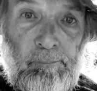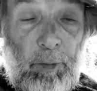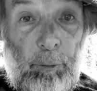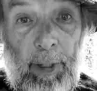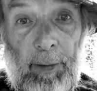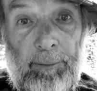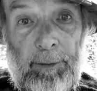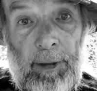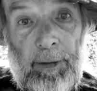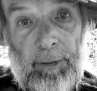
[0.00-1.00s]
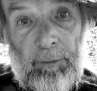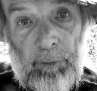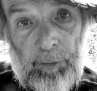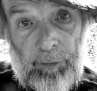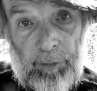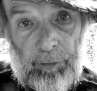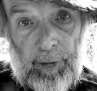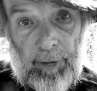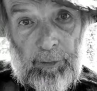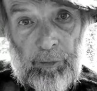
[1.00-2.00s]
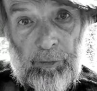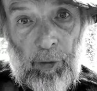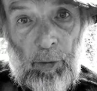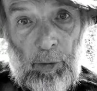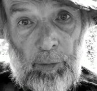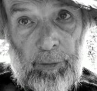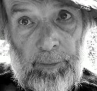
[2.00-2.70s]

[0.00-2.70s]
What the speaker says: Well, once the trailer is sold,